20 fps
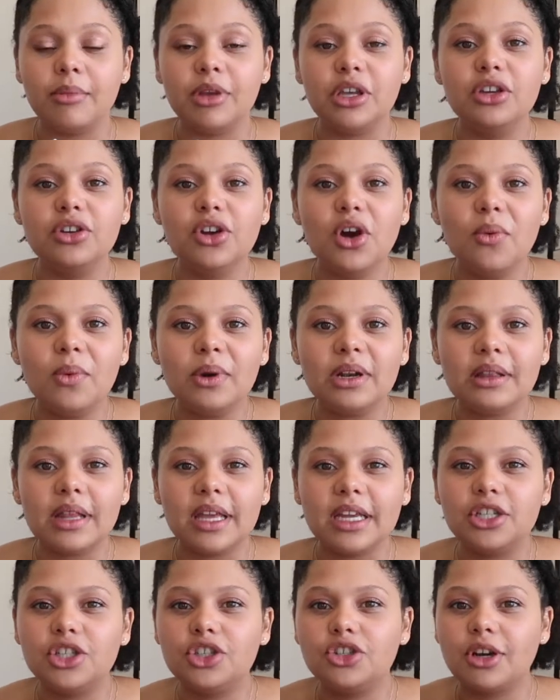you don't want to
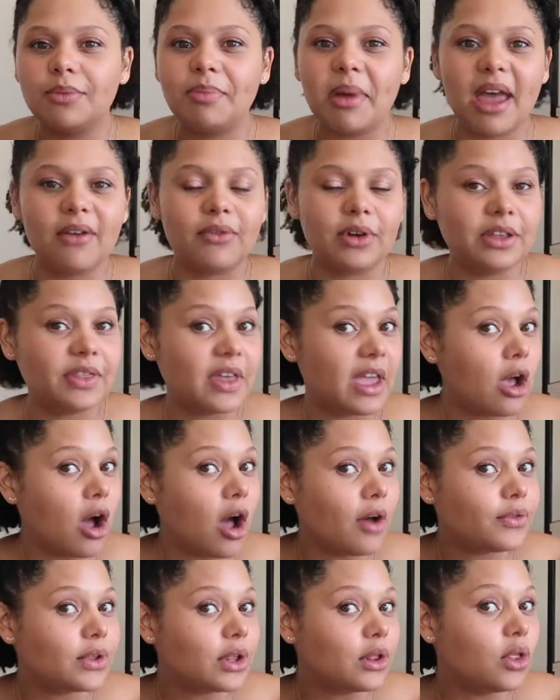like strip everything
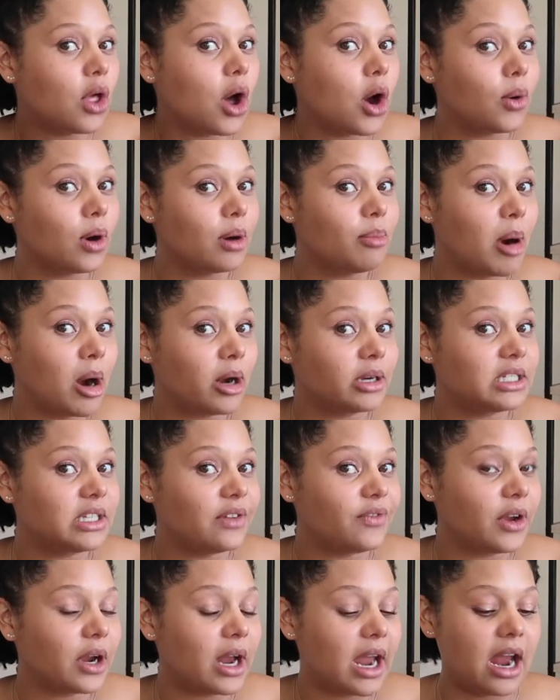off the lower parts
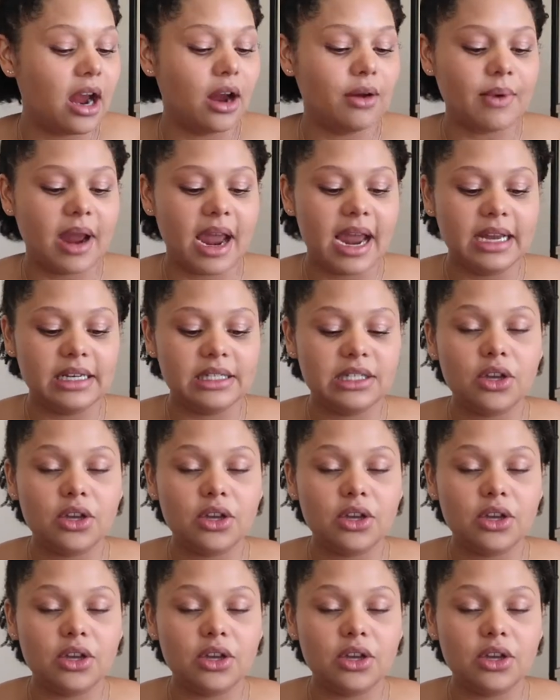of your hair, right?